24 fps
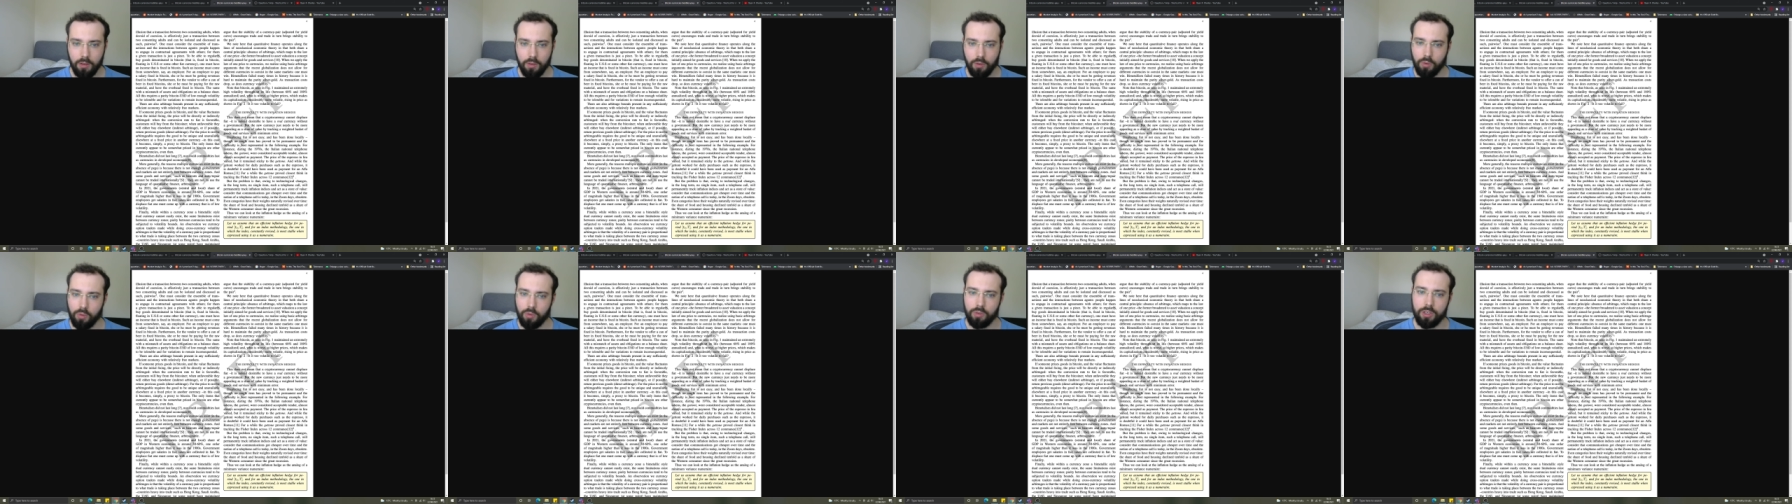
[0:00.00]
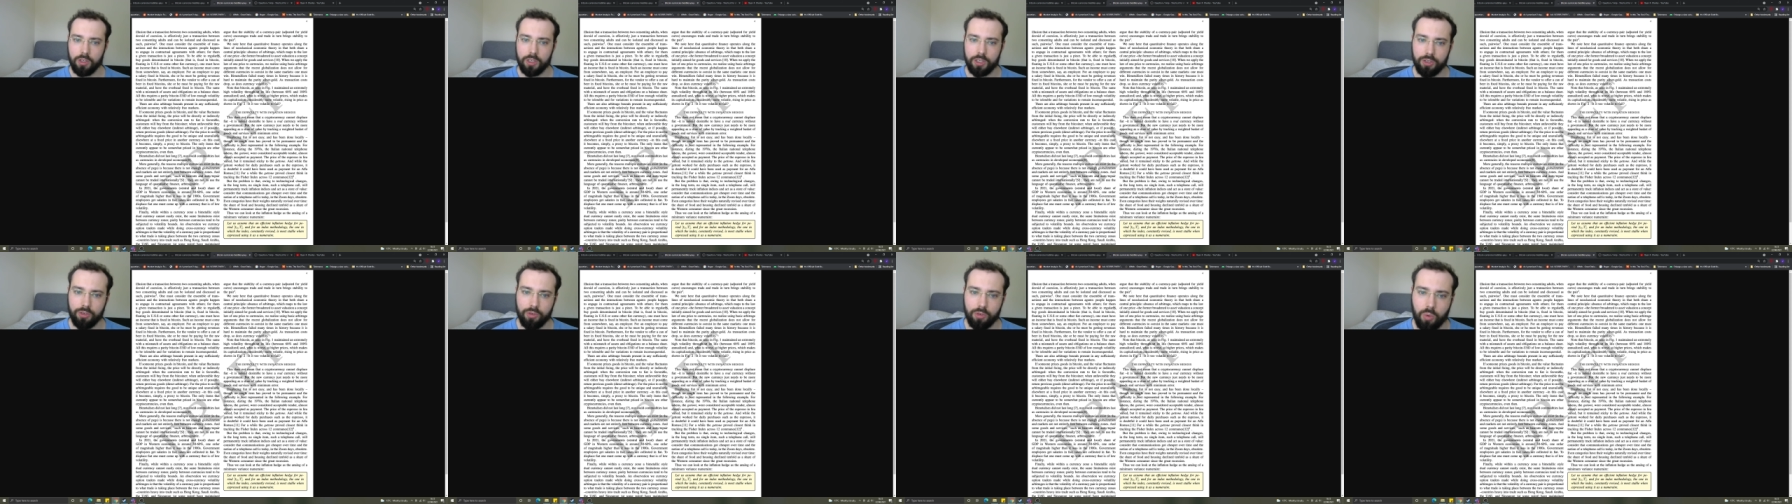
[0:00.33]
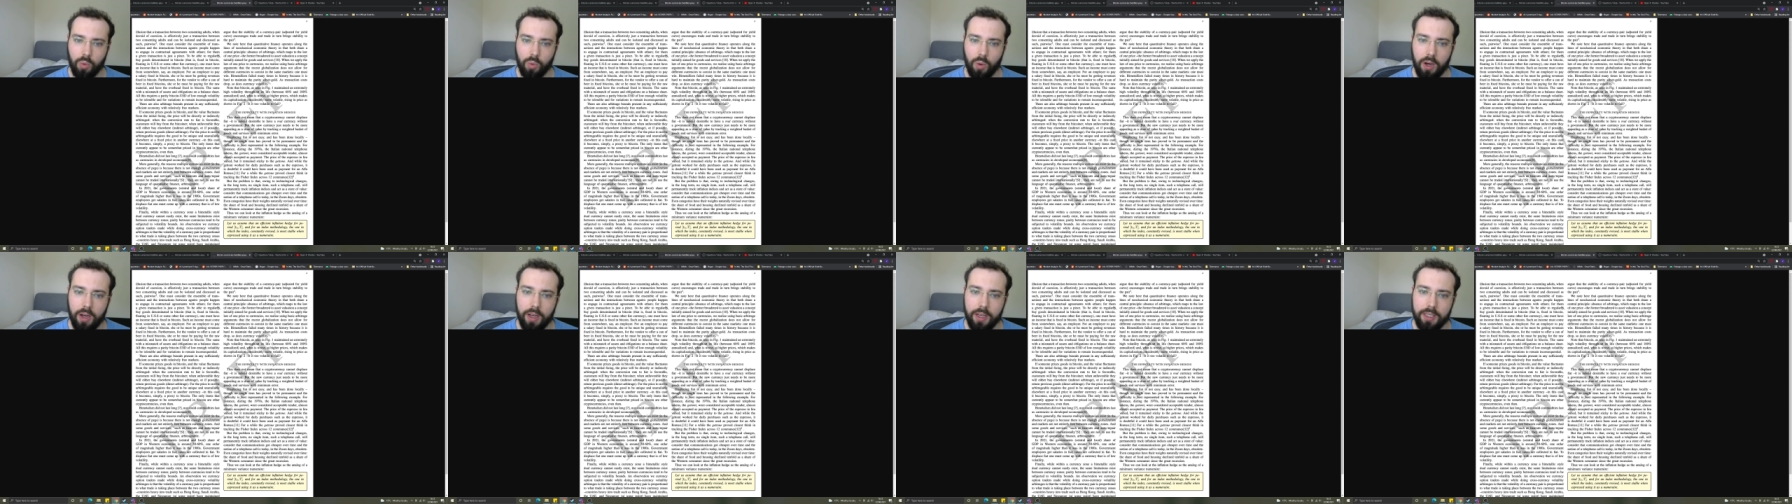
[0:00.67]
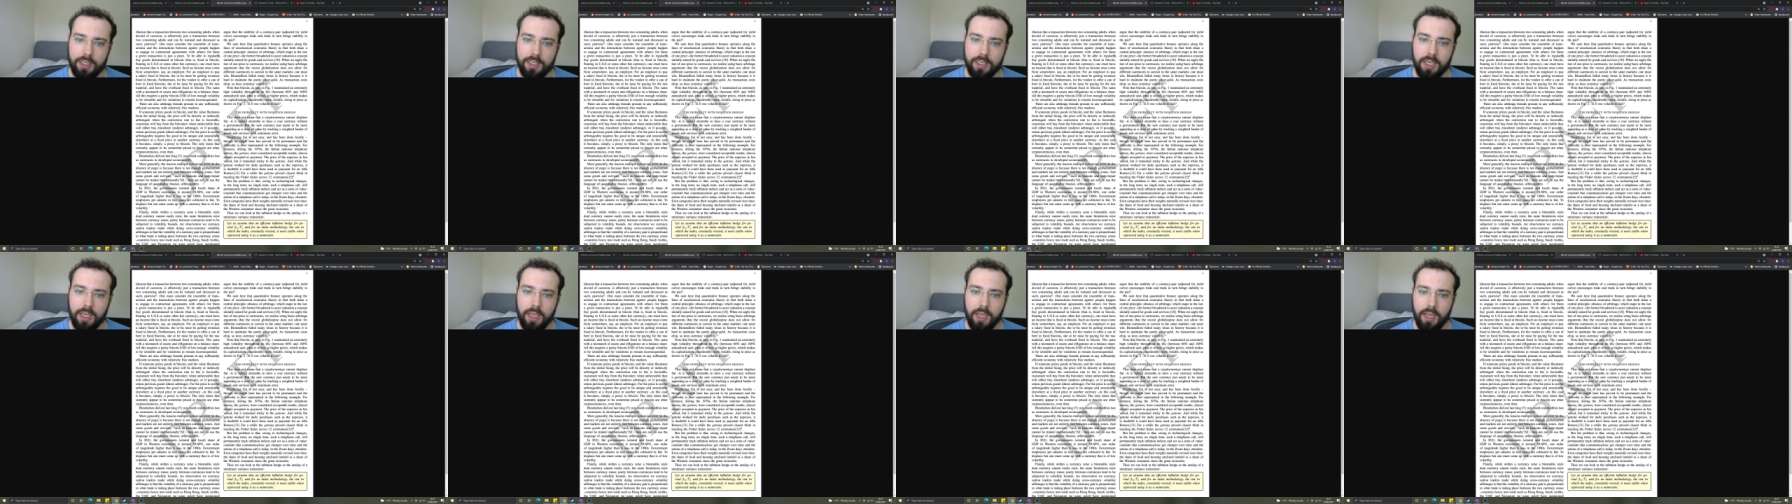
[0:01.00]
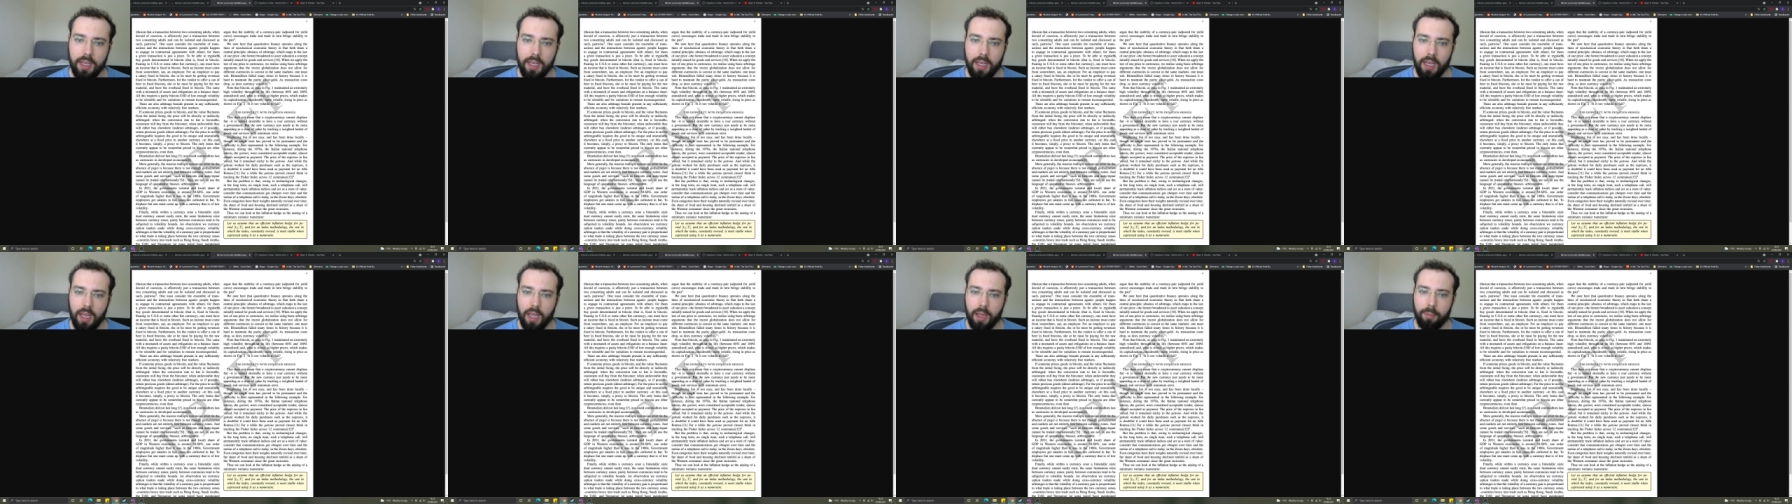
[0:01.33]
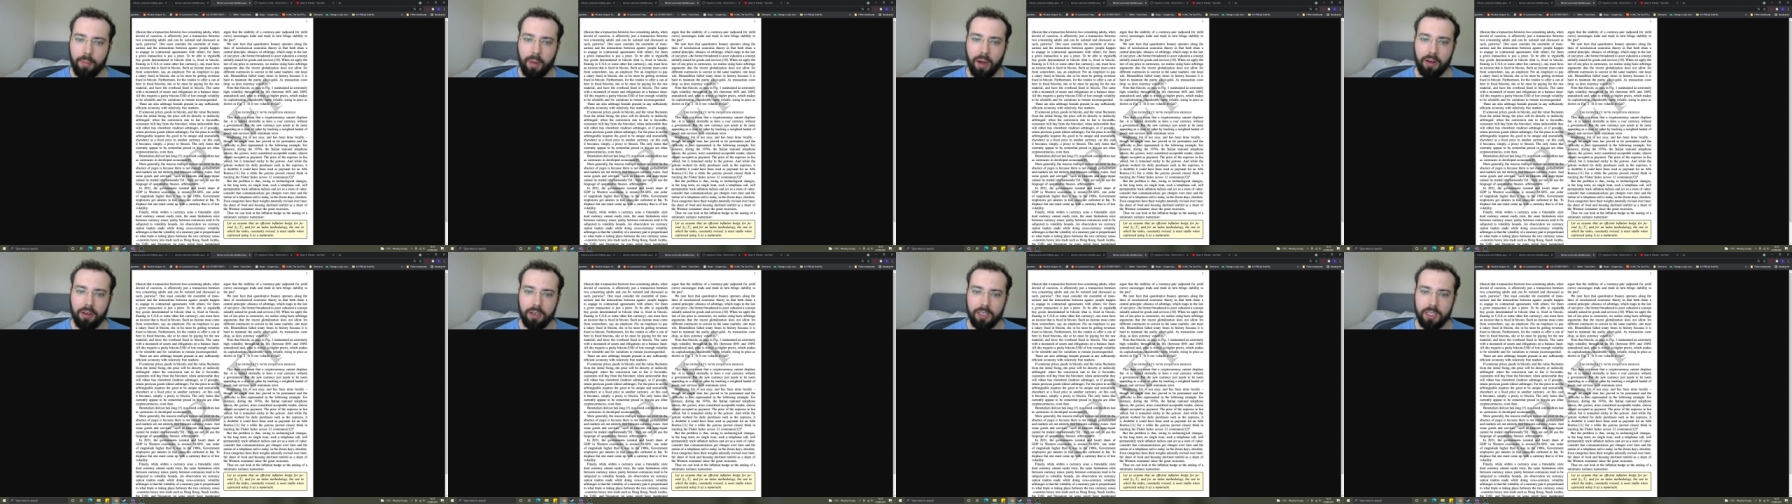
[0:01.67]
All this requires a
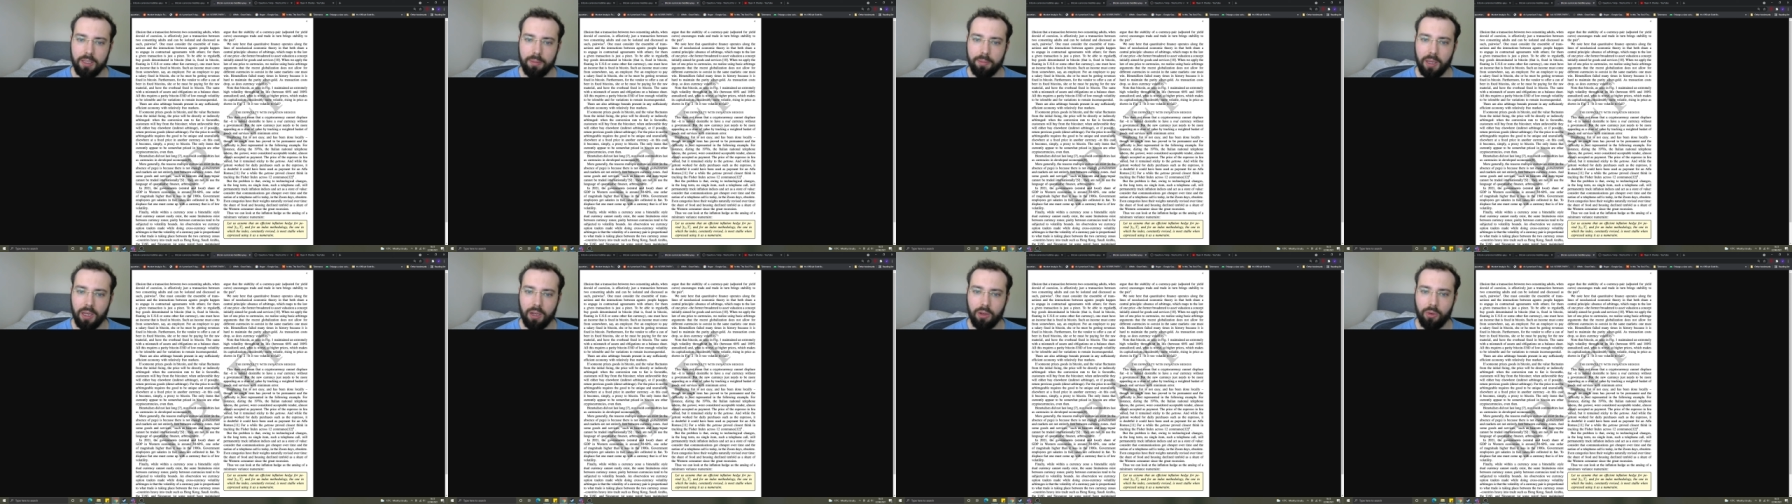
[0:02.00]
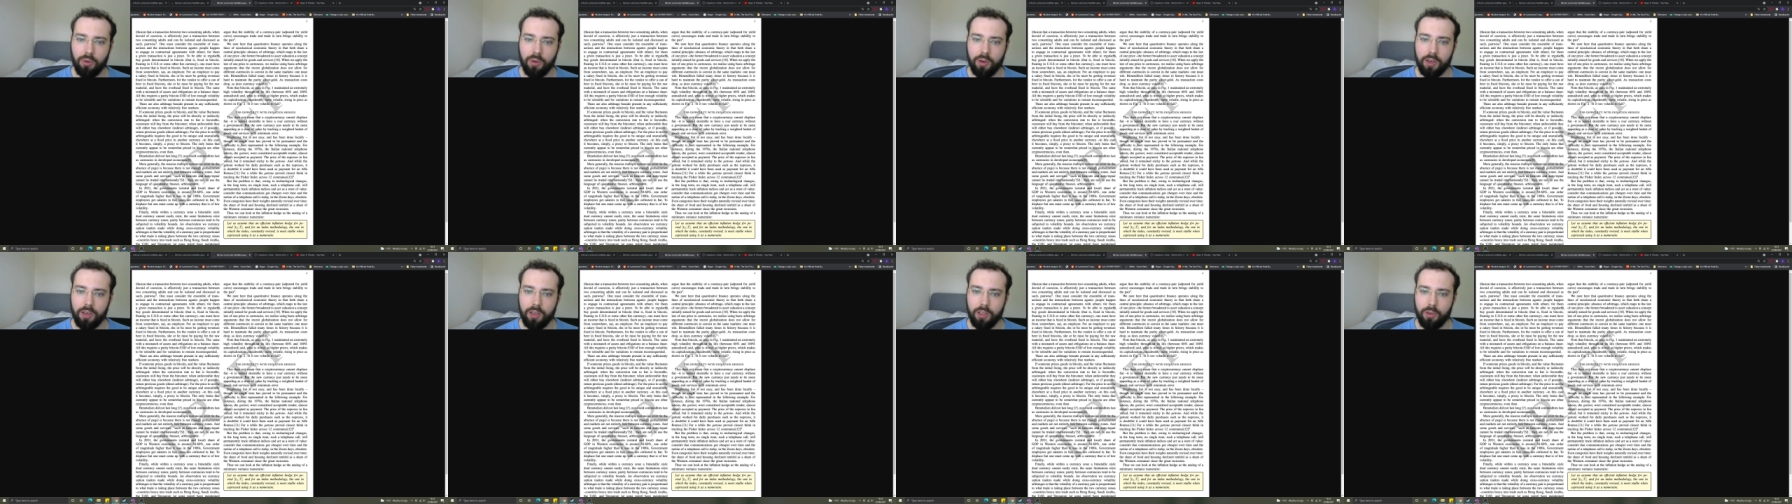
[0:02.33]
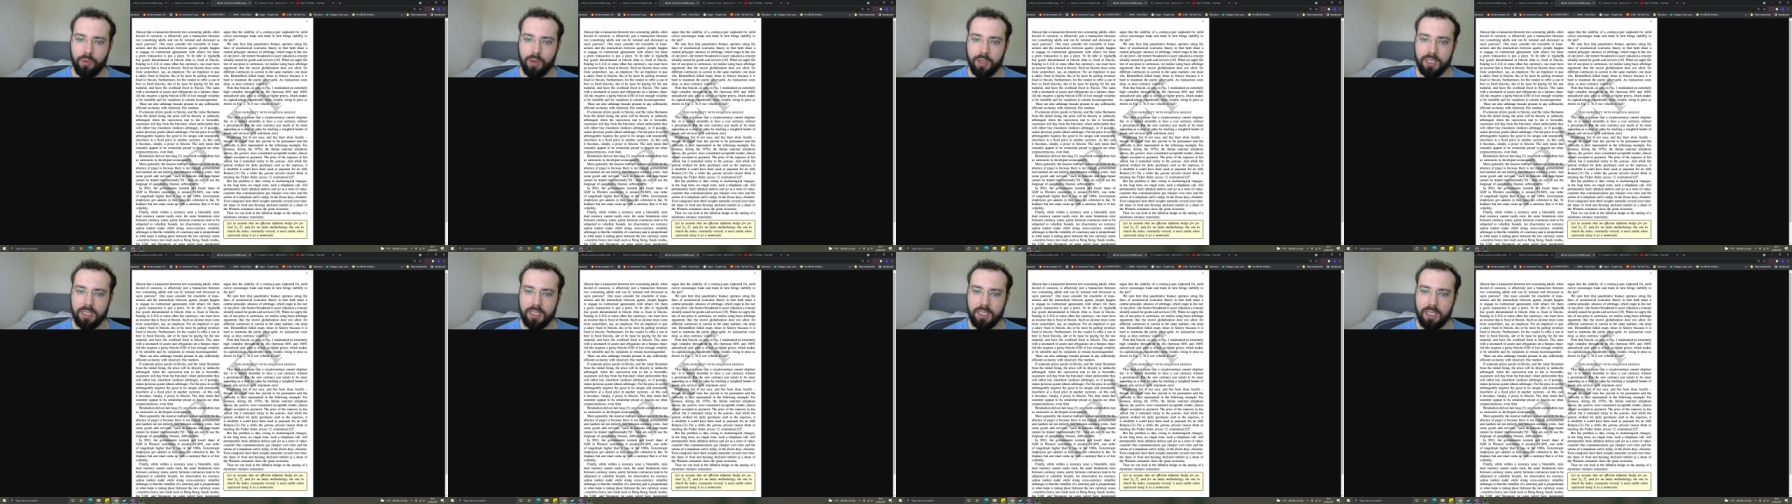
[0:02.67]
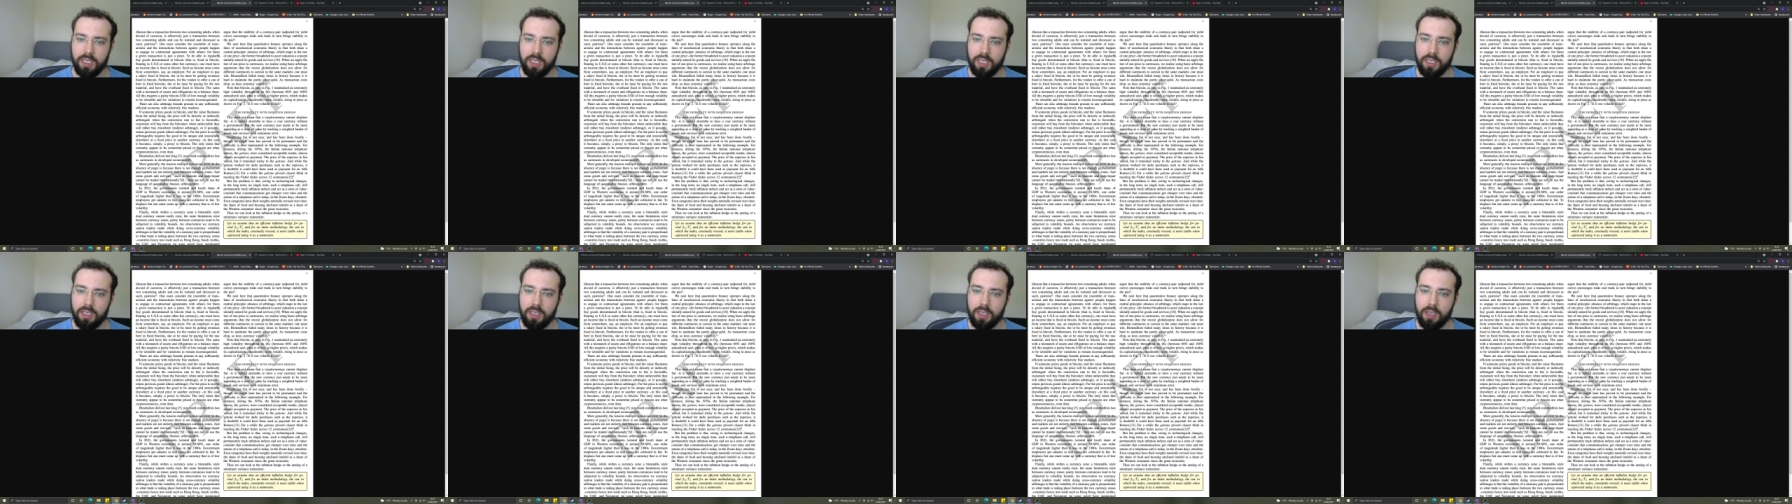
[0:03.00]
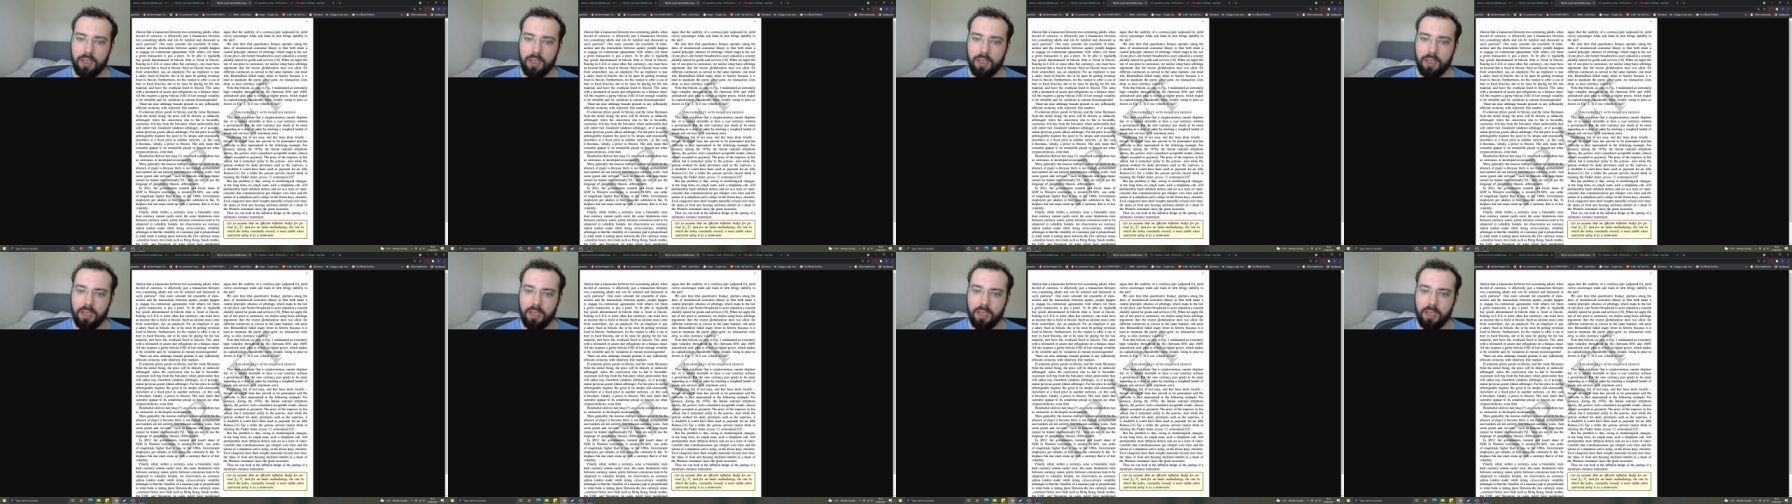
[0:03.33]
parity Bitcoin USD